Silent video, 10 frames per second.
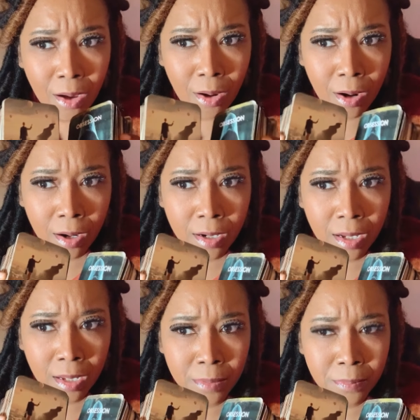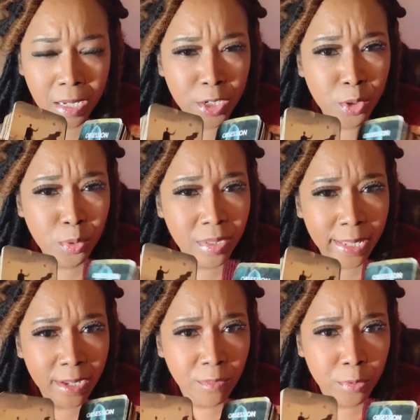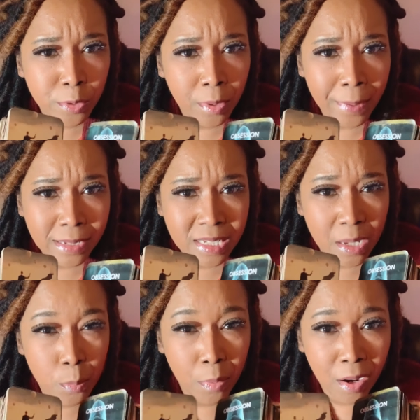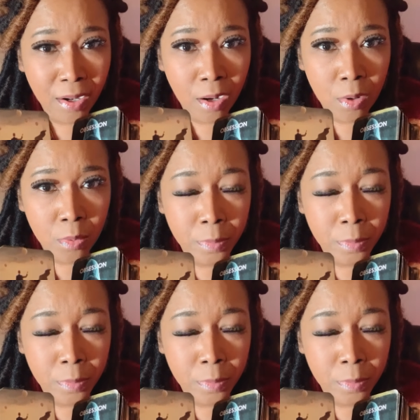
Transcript: or a new level you're about to embark on,